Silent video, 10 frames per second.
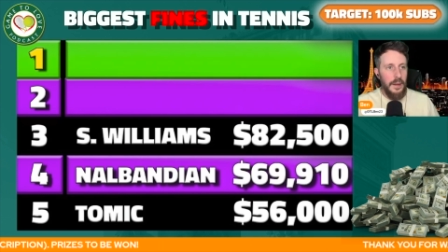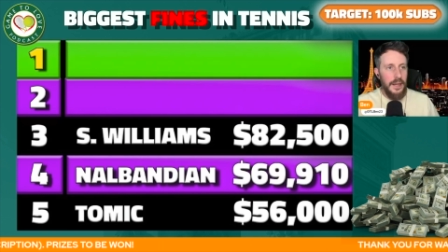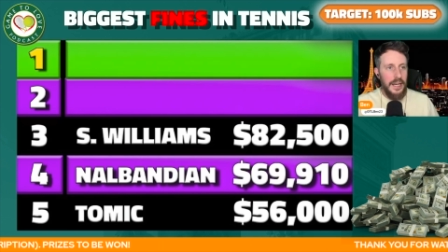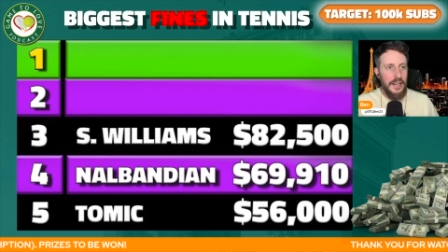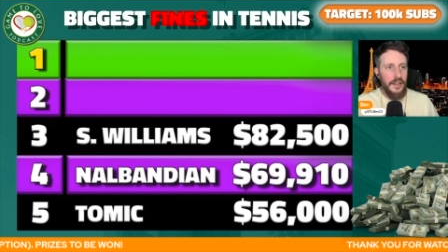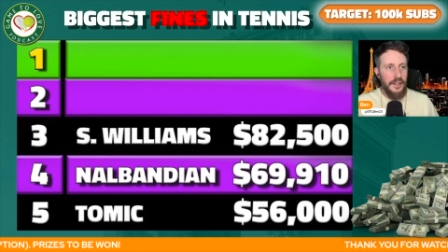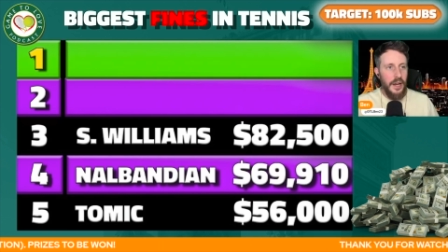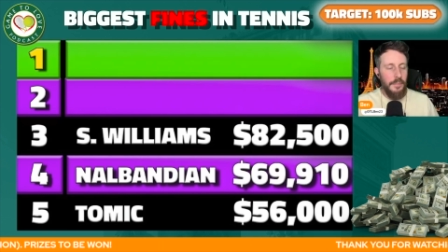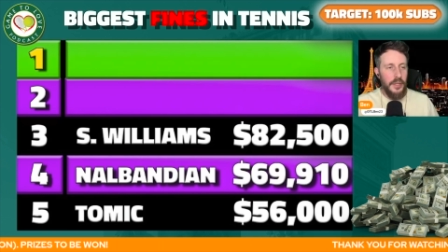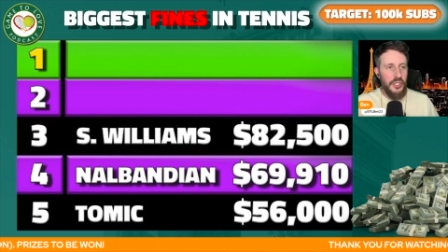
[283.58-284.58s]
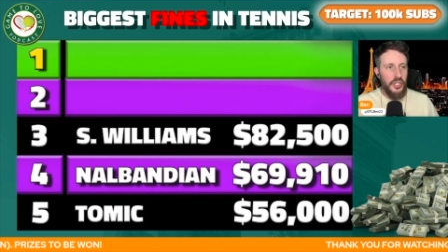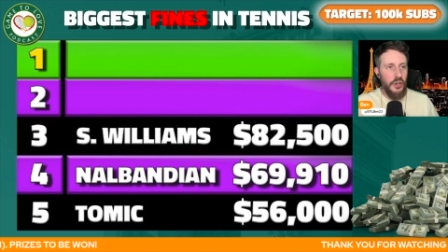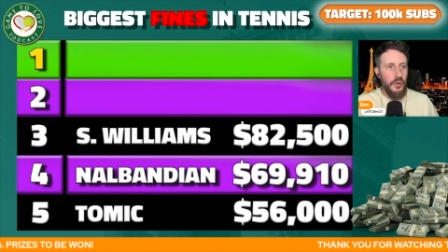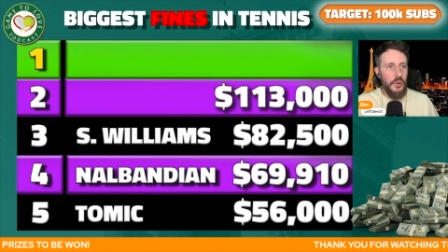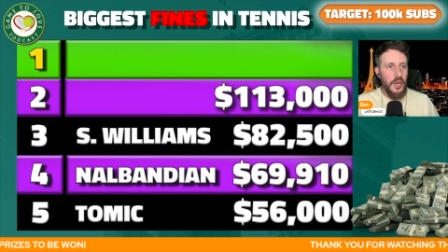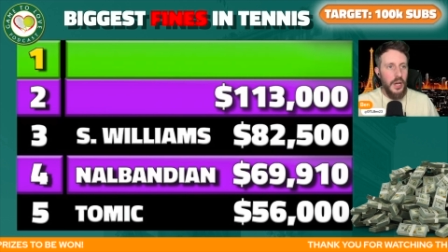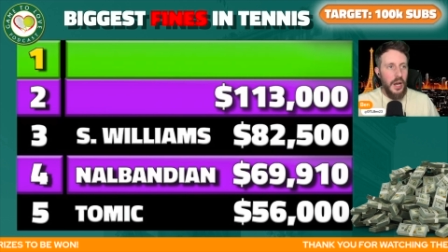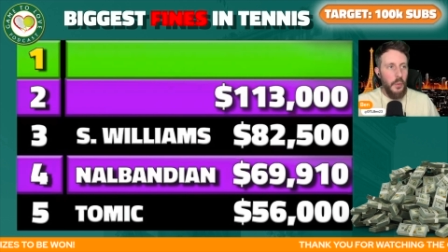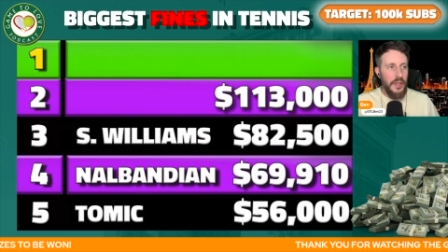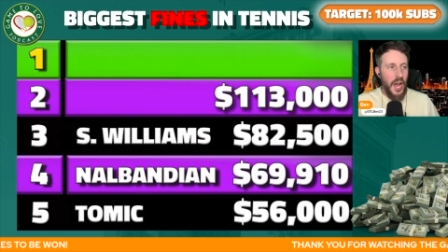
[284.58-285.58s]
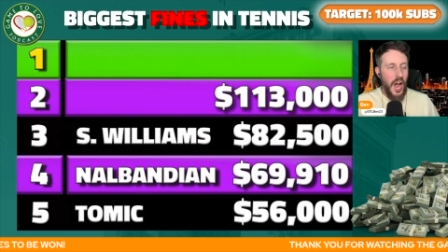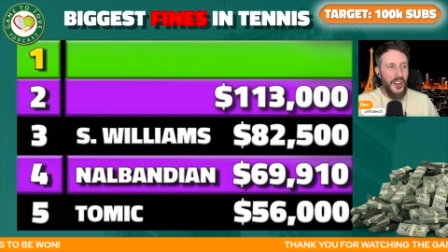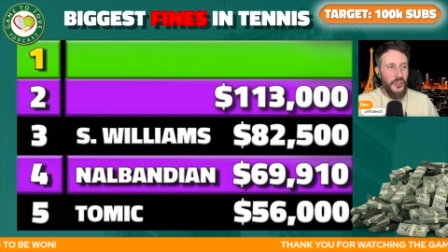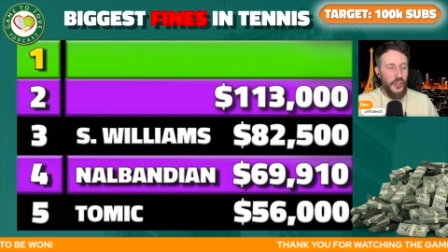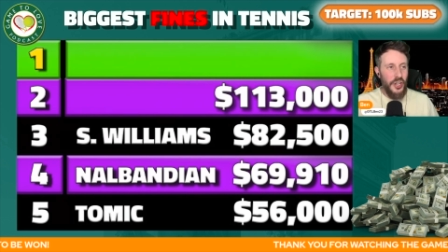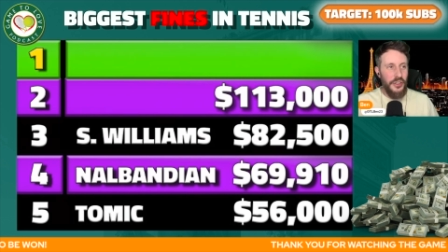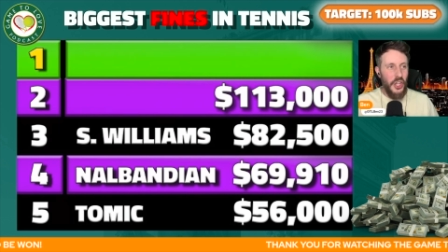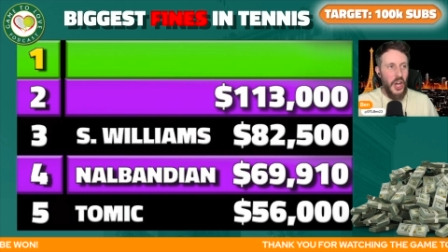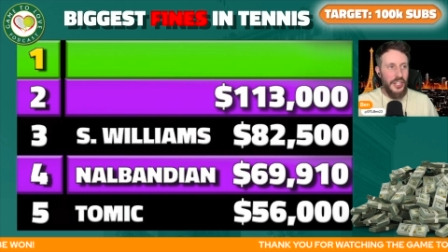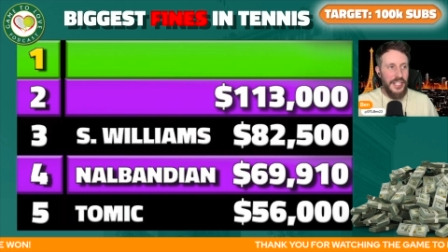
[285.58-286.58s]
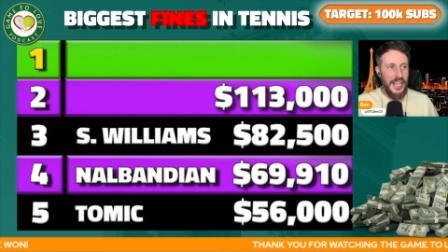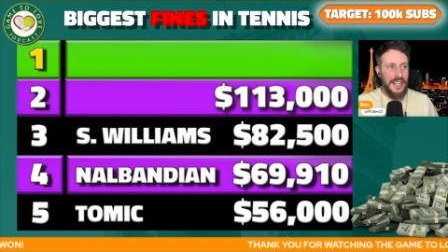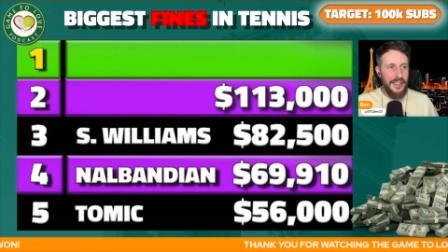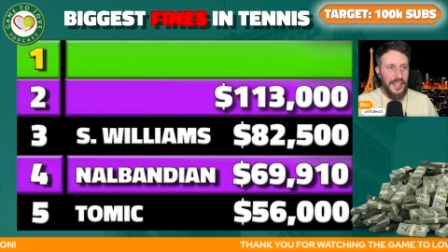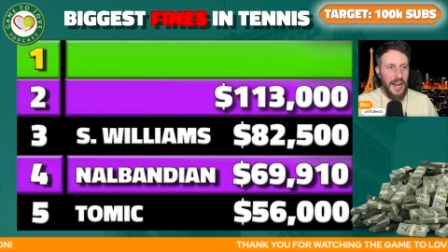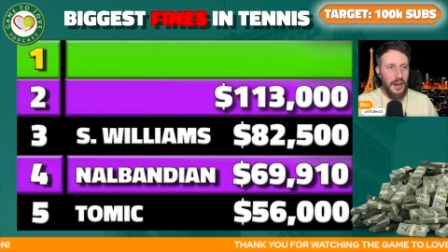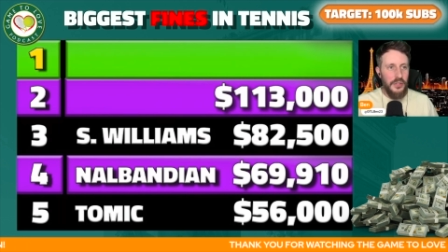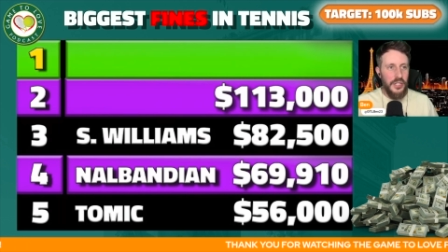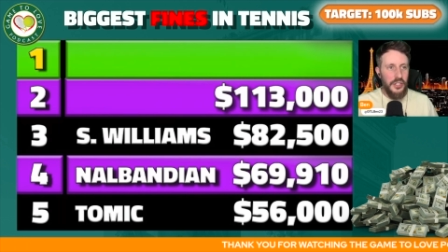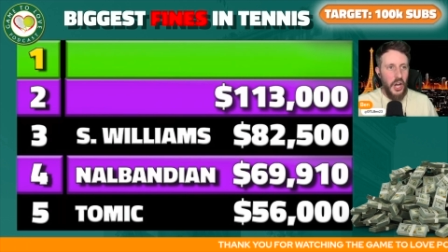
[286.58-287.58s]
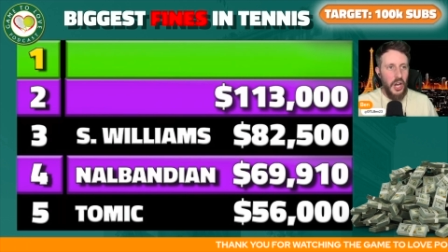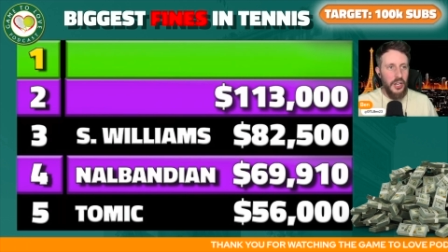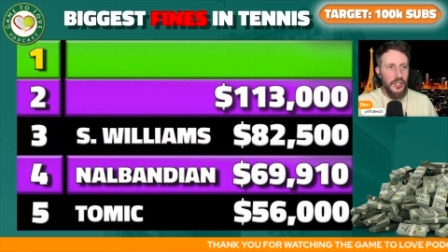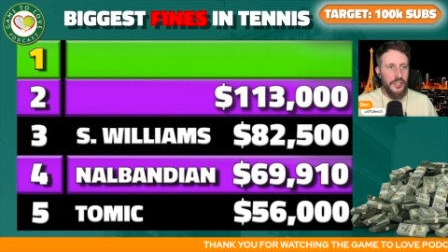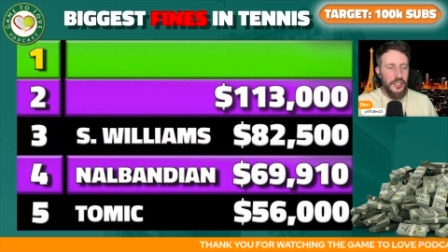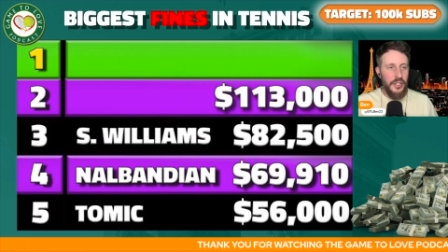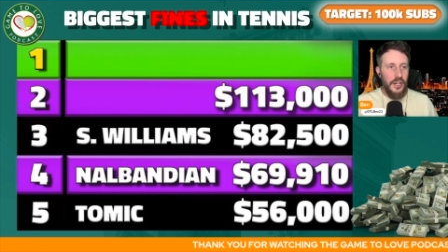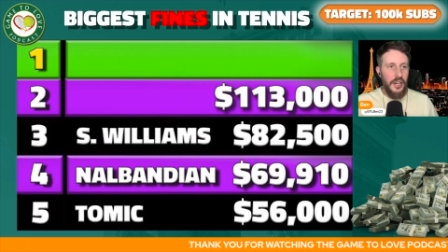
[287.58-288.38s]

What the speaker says: In at number 2, with $113,000,